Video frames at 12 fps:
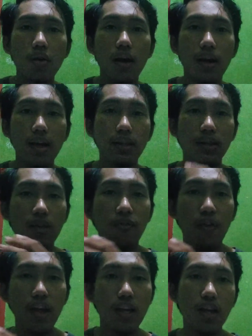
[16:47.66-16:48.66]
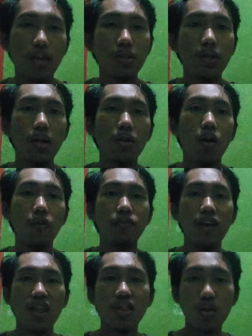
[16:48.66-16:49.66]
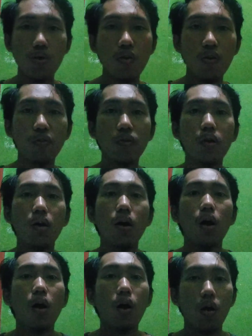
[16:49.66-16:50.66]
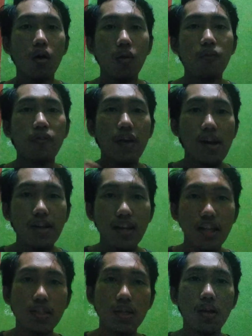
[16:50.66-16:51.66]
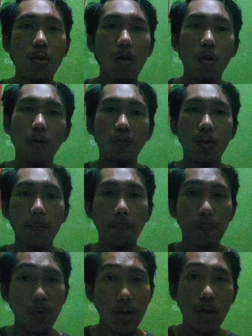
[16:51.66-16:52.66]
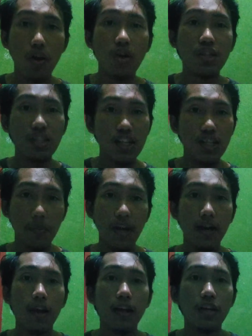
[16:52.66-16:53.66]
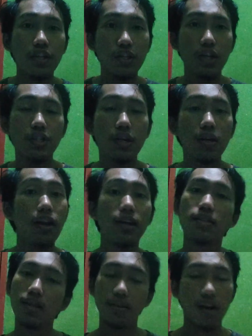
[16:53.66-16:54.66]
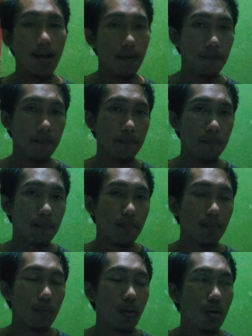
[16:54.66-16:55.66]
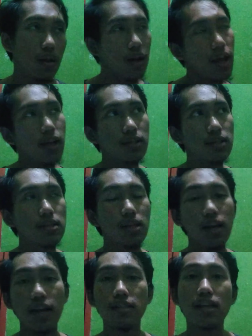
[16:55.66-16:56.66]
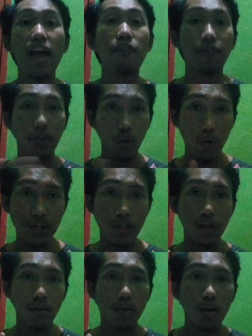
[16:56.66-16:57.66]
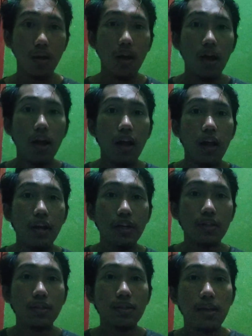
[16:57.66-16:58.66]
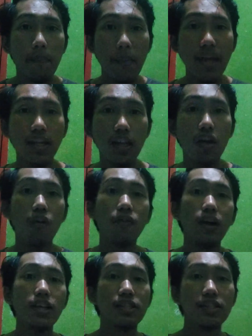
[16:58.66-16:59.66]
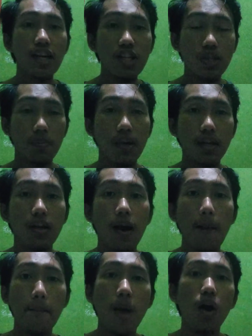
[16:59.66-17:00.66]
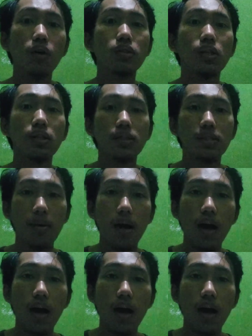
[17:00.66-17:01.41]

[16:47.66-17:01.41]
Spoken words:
ratification of the truth or validity of a prior judgment, decision, and etc. The next is evaluation. The making of a judgment about the